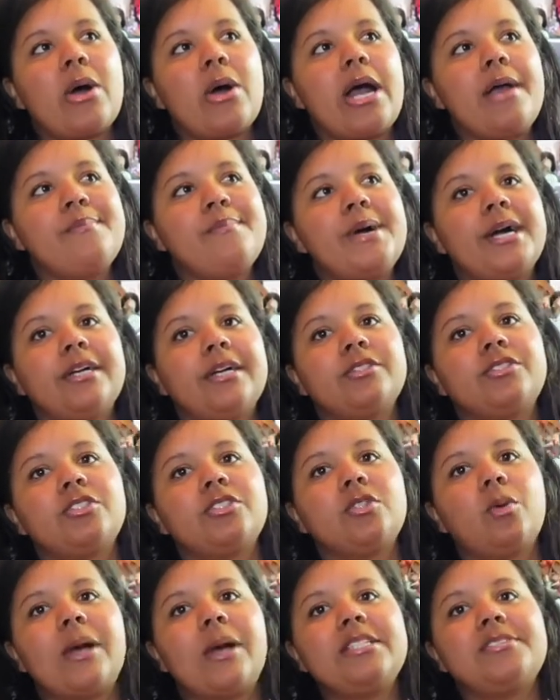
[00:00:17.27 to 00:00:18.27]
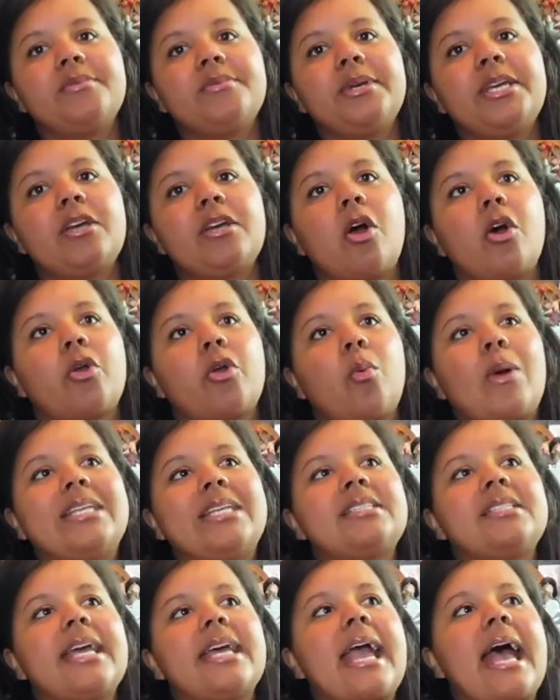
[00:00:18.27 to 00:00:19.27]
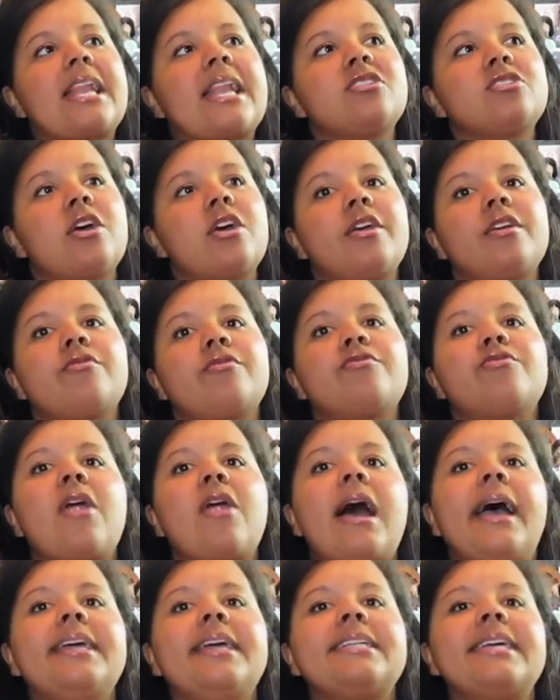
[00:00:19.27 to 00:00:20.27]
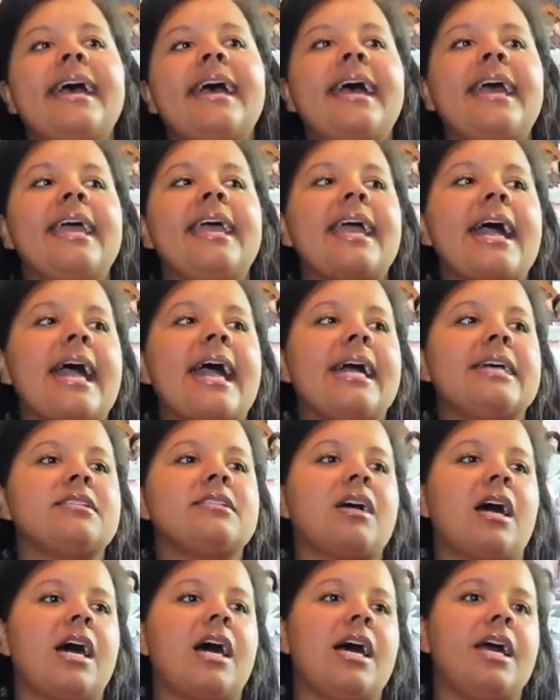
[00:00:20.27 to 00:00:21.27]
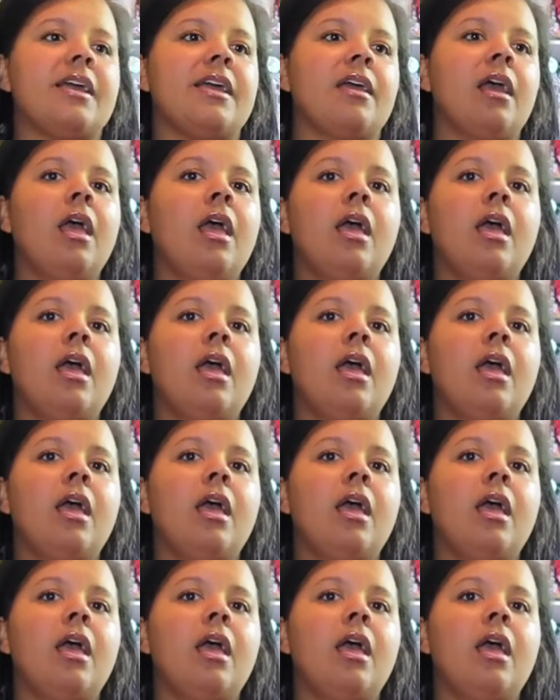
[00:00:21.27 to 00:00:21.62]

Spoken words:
I post twice a week on a Wednesday and a Friday, and I